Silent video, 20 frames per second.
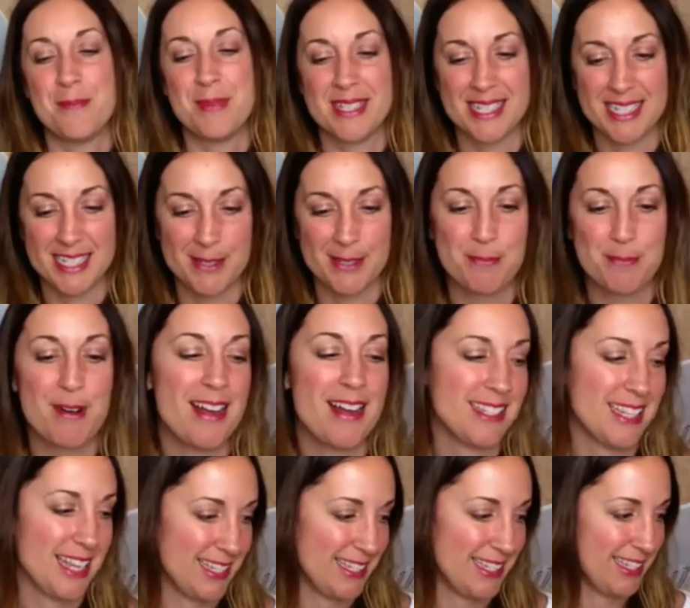now.
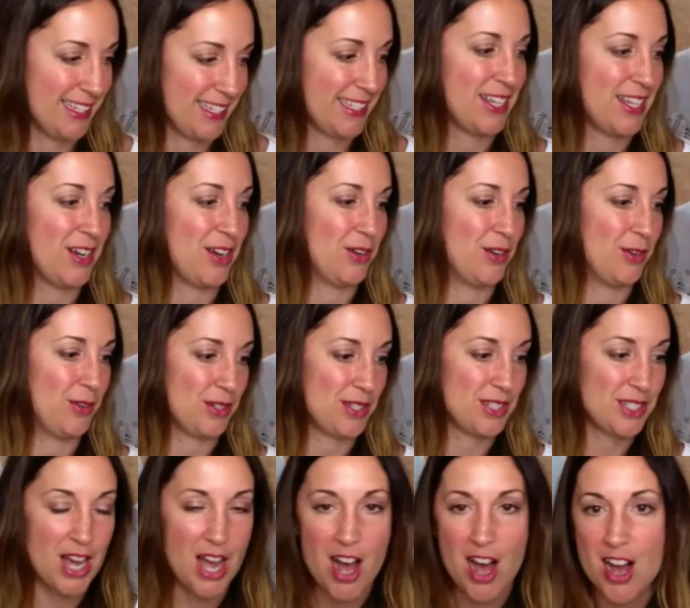
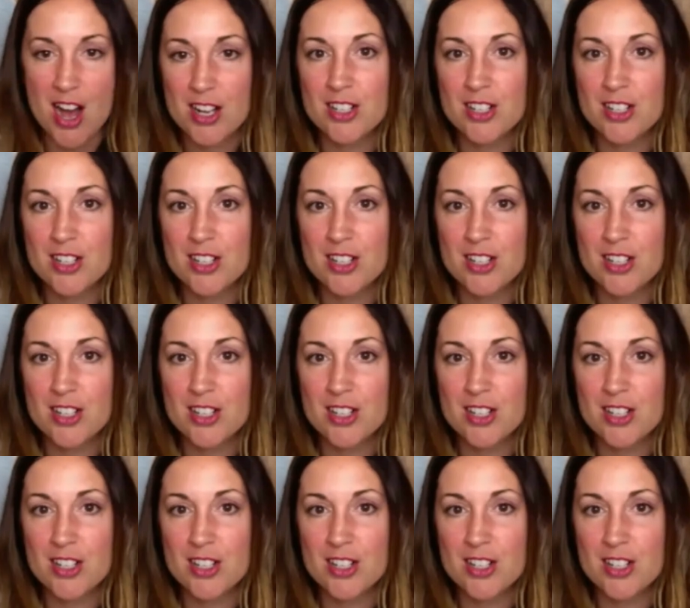And then what